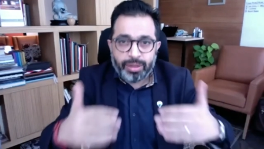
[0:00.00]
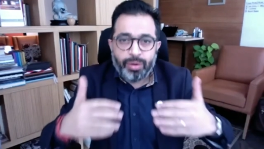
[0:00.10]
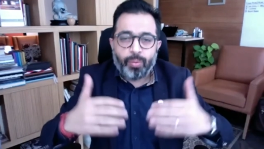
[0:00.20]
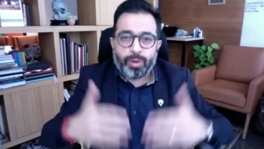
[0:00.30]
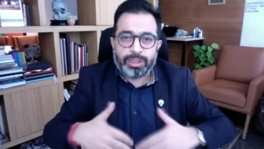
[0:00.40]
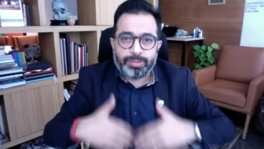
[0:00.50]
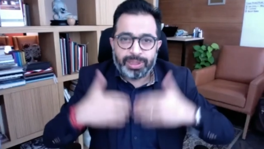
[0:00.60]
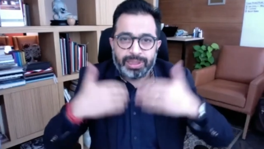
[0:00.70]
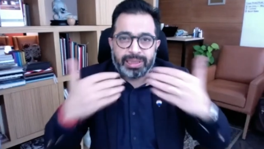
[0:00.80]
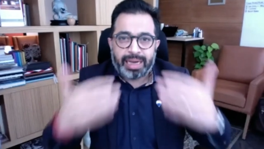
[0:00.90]
What is
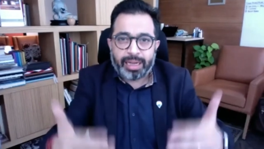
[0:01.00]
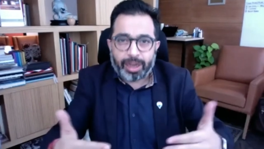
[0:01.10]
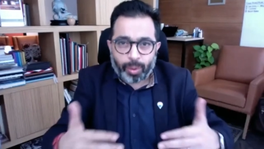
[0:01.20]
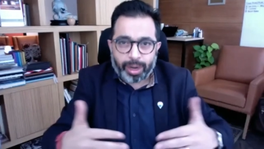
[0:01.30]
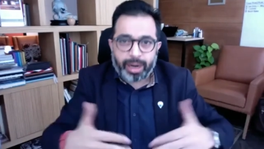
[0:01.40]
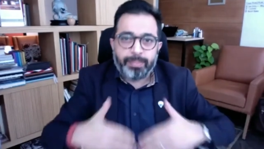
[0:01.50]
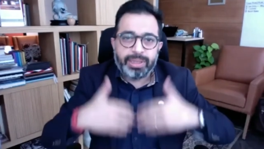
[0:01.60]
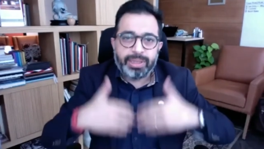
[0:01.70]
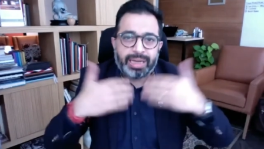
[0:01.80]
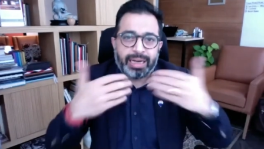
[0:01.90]
business telling us? What are
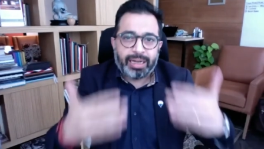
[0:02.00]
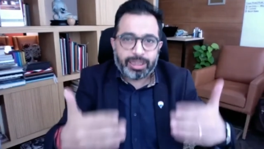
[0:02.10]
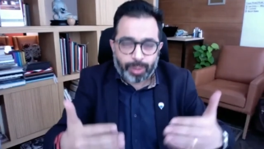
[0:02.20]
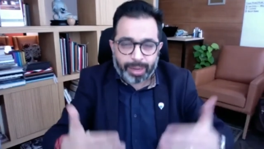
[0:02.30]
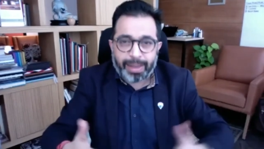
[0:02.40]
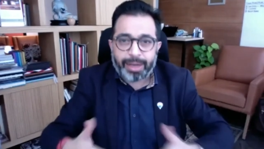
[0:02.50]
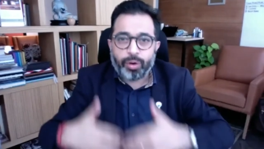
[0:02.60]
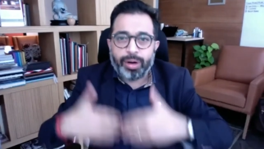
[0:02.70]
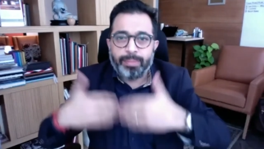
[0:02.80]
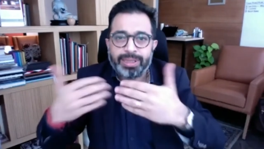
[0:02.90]
numbers telling us? What are
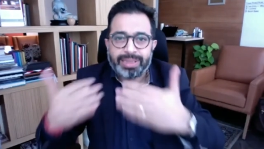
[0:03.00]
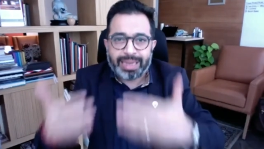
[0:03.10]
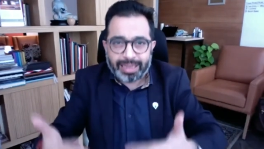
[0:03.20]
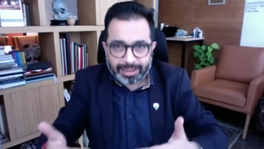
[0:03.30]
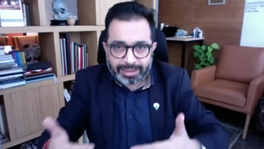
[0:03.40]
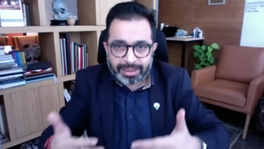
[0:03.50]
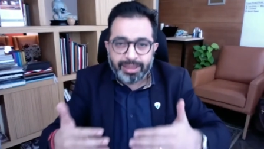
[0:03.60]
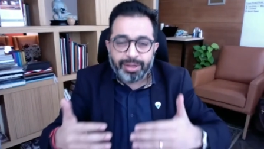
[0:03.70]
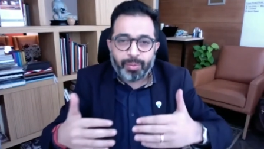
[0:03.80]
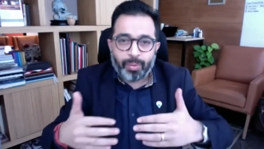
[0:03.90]
micro numbers telling us?
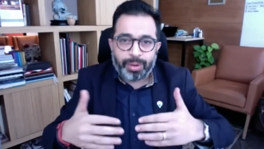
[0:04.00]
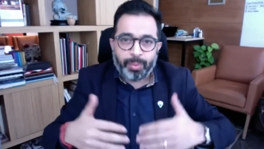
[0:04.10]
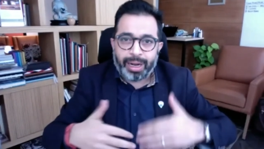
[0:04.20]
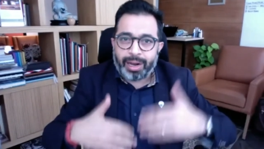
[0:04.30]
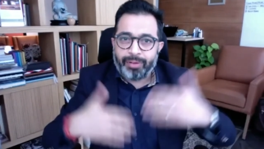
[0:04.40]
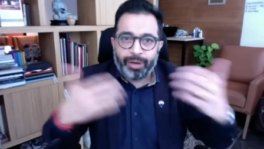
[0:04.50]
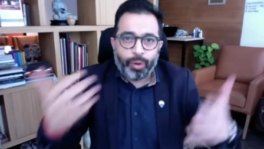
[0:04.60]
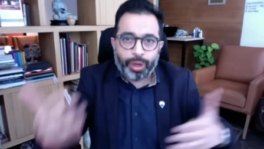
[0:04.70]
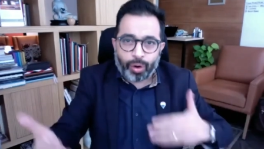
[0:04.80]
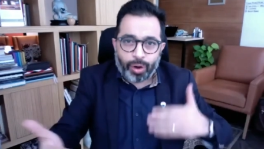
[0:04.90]
What where are we
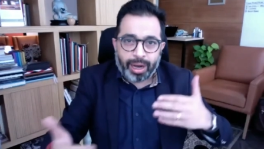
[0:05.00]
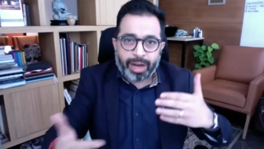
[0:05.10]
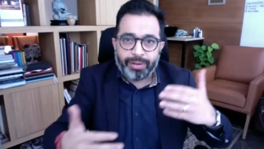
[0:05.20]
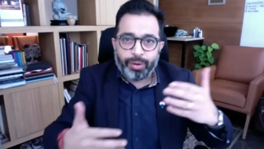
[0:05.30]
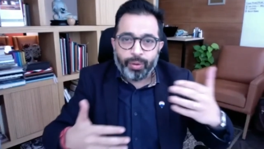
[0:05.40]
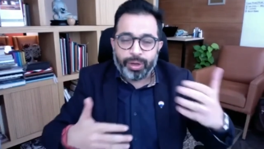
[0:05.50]
going wrong? Are we going